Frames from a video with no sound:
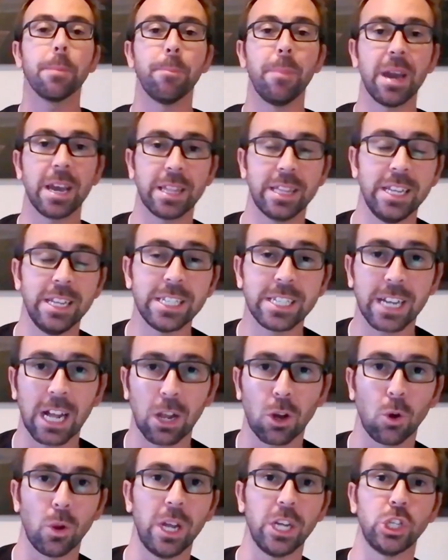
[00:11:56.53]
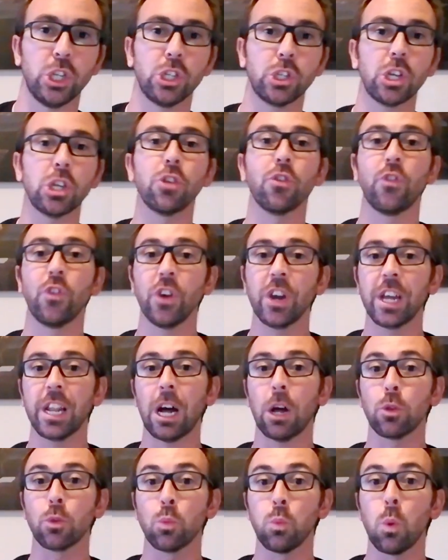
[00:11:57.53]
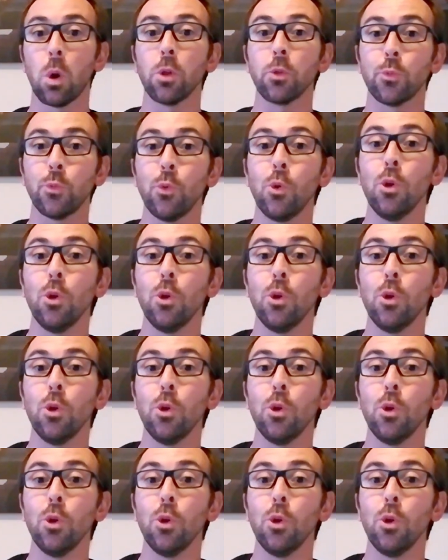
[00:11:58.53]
Make this calculation, try to figure out what